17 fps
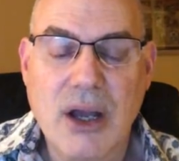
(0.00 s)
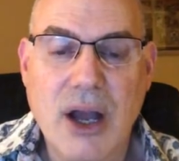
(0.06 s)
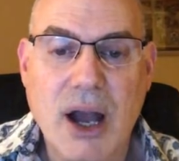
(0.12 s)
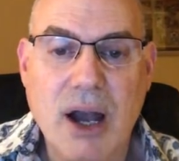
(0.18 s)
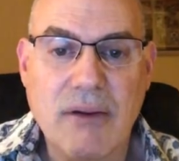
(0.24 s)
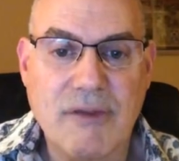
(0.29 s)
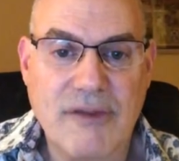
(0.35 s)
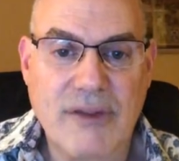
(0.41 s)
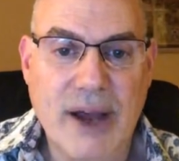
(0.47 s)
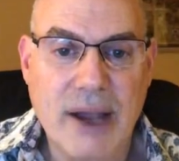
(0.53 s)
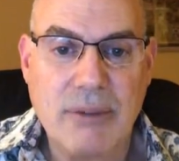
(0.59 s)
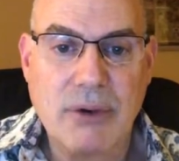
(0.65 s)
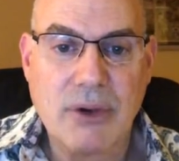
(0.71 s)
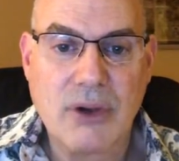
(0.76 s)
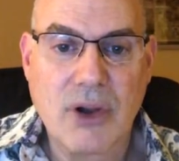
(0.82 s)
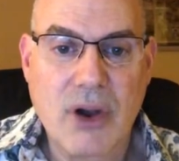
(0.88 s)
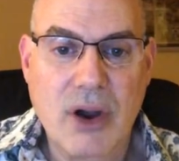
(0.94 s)
of
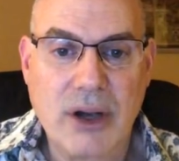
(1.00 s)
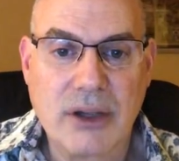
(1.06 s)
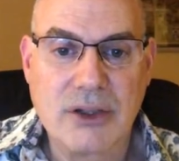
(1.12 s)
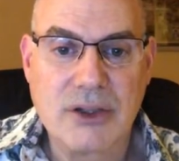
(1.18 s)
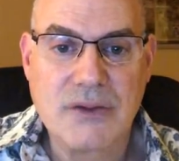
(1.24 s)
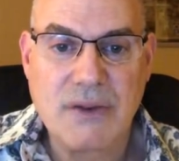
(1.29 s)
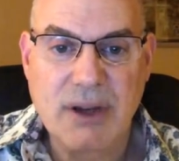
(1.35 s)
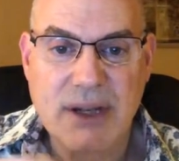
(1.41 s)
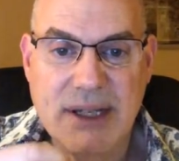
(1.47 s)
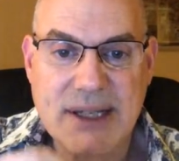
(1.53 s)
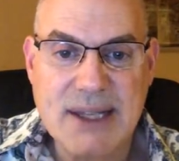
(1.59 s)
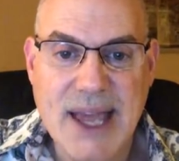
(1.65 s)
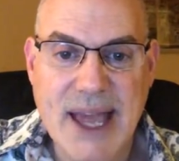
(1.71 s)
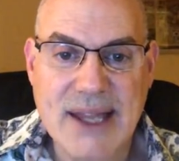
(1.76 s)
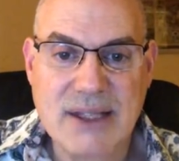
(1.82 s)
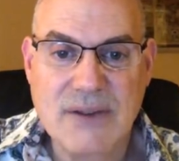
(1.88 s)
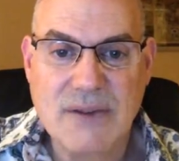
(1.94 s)
fibrocartilage, very
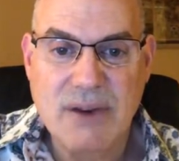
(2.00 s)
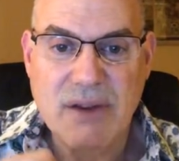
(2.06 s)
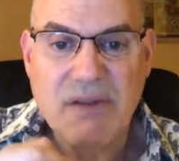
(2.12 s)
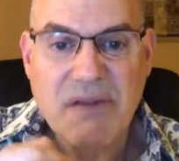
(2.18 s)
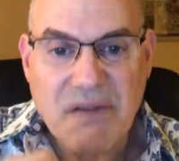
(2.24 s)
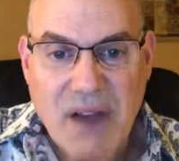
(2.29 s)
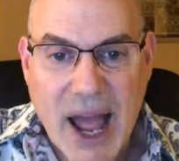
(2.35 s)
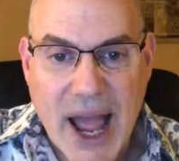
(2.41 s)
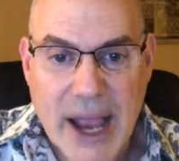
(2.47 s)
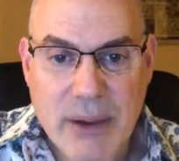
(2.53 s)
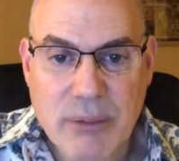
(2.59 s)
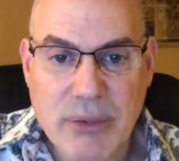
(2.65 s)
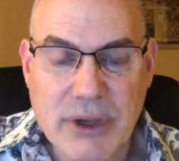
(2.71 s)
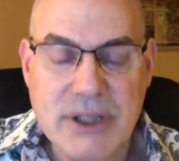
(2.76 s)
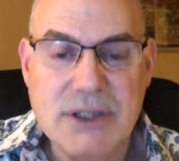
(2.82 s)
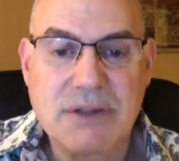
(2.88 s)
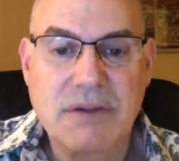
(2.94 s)
dense, very
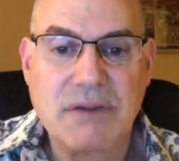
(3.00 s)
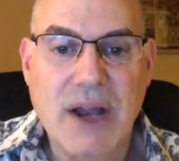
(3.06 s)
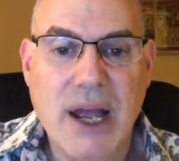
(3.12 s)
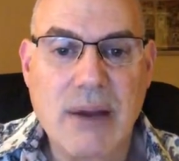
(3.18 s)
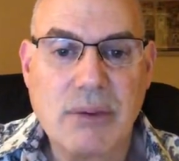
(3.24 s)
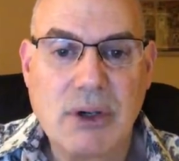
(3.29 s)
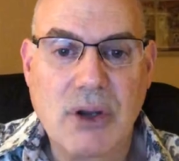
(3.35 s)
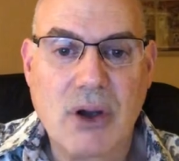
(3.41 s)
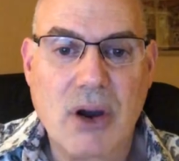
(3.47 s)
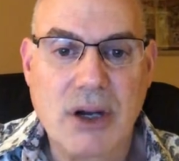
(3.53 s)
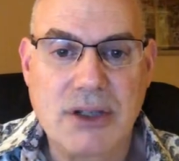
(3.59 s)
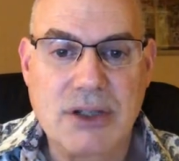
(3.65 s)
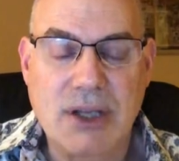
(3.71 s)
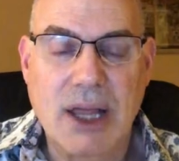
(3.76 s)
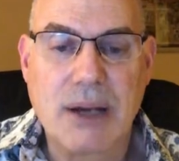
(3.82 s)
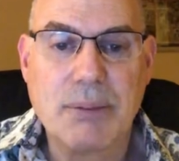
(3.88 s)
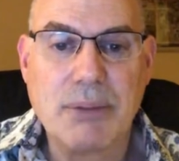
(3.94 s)
fibrous fibrocartilage, a
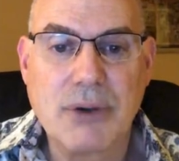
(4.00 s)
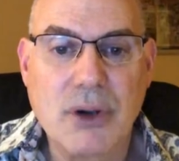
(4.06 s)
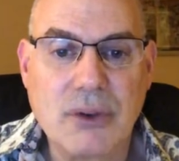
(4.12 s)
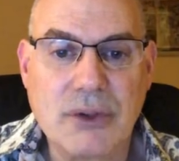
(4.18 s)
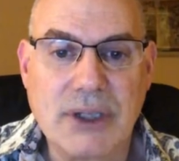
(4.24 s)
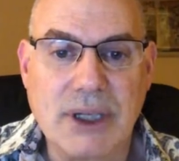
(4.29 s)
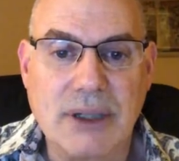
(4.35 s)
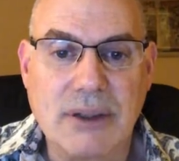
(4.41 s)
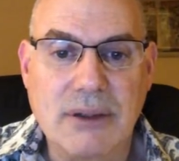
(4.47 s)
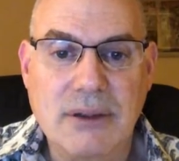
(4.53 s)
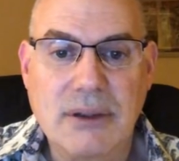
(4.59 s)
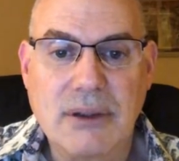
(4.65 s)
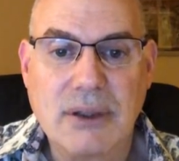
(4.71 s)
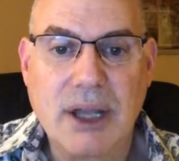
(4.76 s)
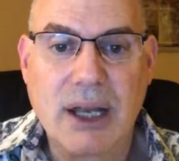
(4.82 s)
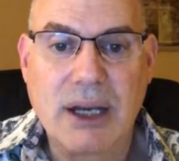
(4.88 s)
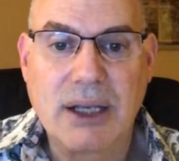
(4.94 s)
lot of protein,
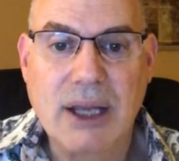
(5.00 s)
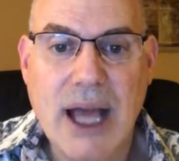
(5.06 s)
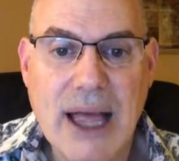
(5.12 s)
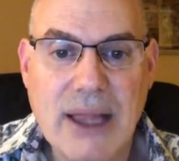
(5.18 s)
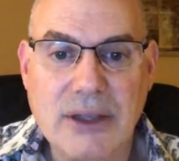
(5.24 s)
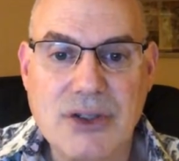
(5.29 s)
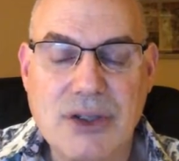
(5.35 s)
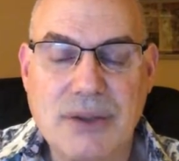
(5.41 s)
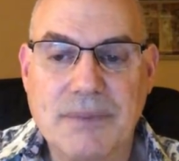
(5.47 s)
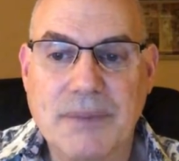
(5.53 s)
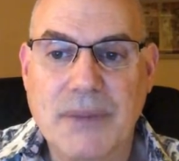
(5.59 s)
a lot of collagen.